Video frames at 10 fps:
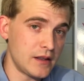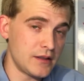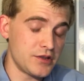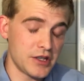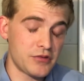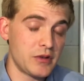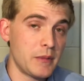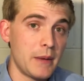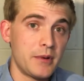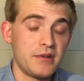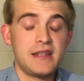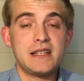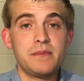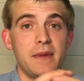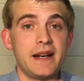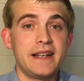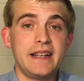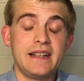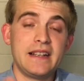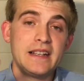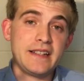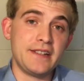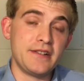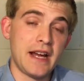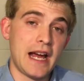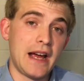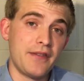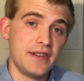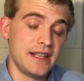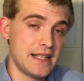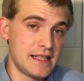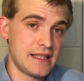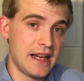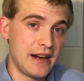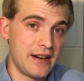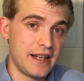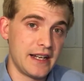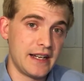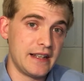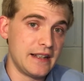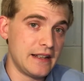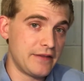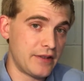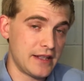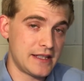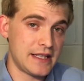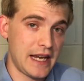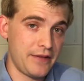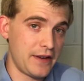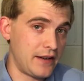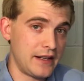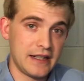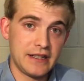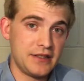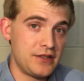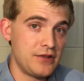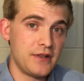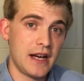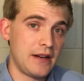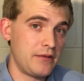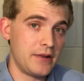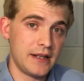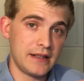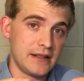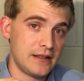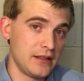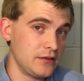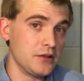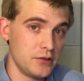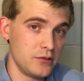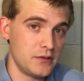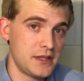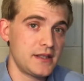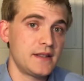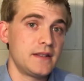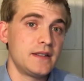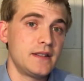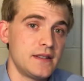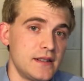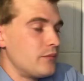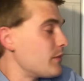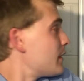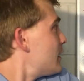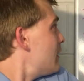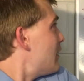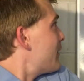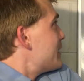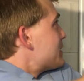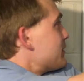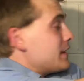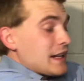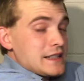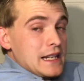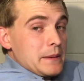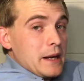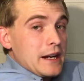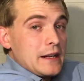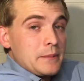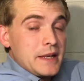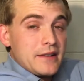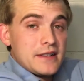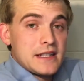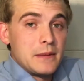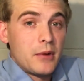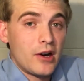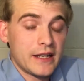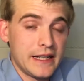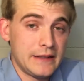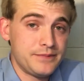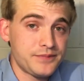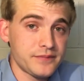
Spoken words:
Just remember, this money you have in this area, for the safe area, you do not want to lose. Okay, so next I got up here is the market.